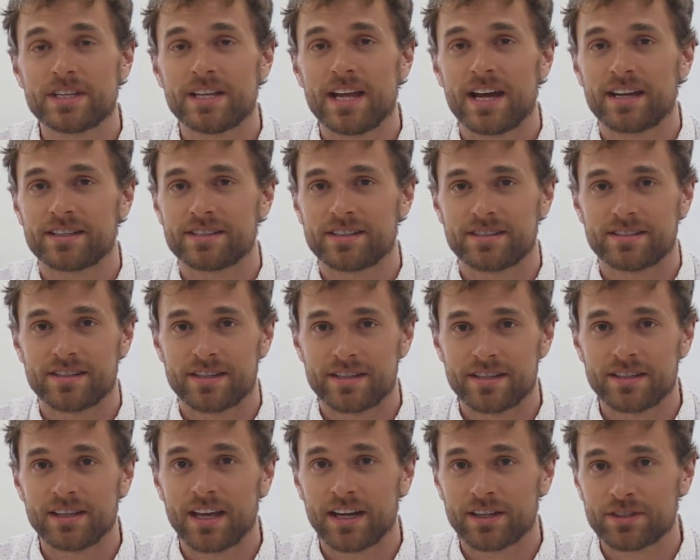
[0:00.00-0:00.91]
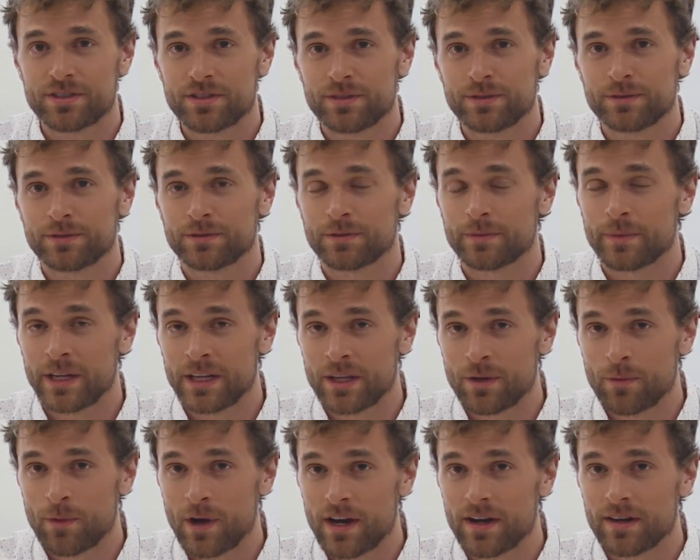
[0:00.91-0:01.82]
can access any lecture from
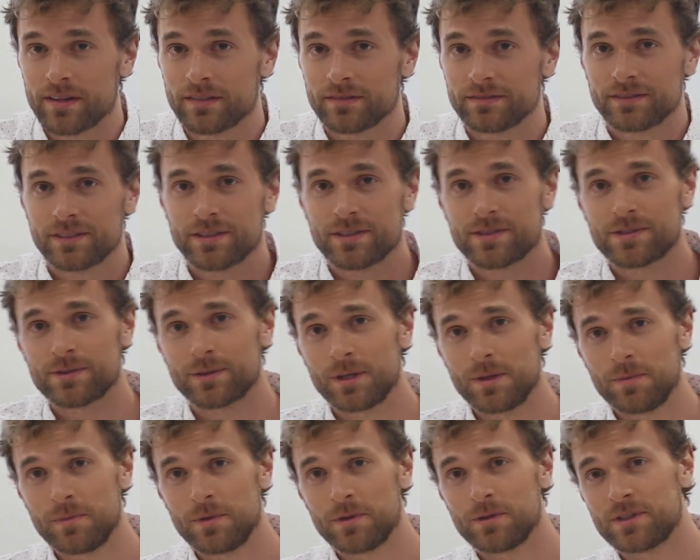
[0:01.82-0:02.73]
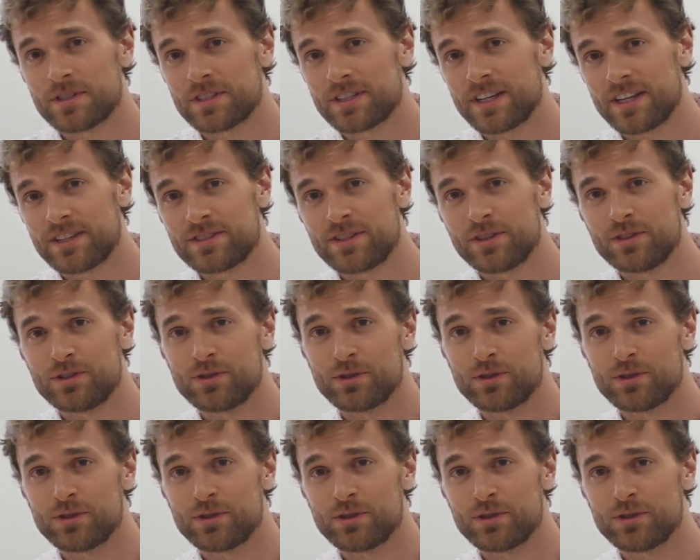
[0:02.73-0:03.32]
anywhere, so keep your disgusting